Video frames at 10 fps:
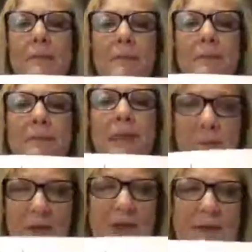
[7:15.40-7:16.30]
may
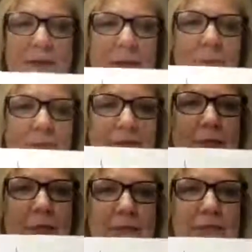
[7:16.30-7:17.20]
pick this up a little
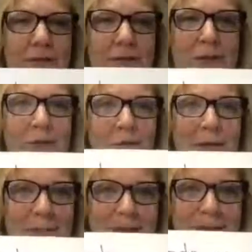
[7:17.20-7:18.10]
easier than
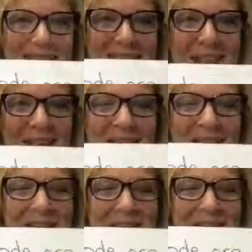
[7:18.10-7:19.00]
we may.
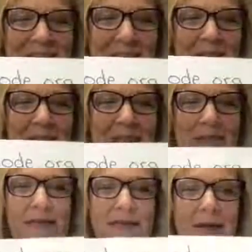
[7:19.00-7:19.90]

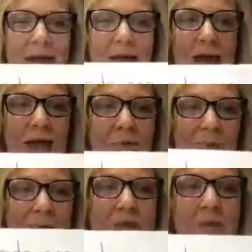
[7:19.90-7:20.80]
And I
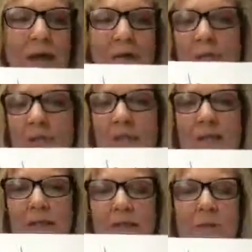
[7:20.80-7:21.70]
played around with it
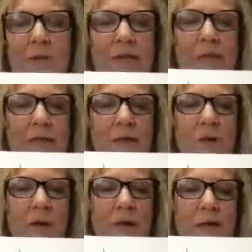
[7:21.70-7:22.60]
this morning as
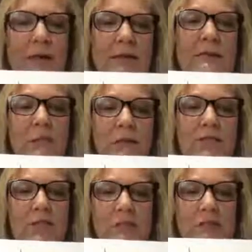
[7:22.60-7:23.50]
well. It is much
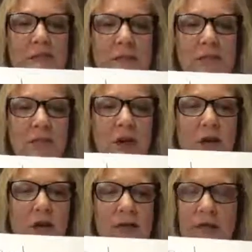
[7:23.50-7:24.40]
easier
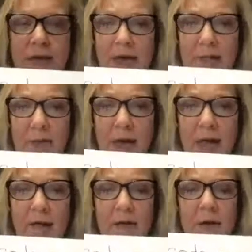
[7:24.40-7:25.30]
on an
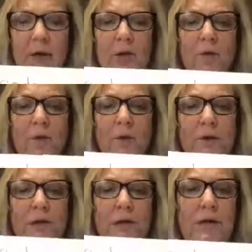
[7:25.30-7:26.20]
iPad or
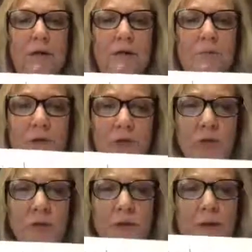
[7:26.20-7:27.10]
a computer